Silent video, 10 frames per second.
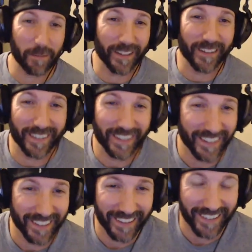
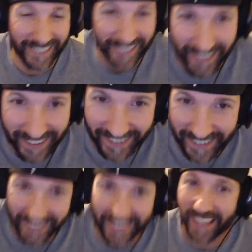Apparently, it's like it's
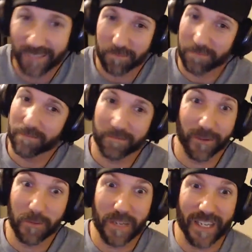just not
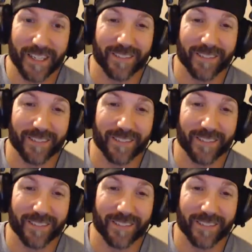for me.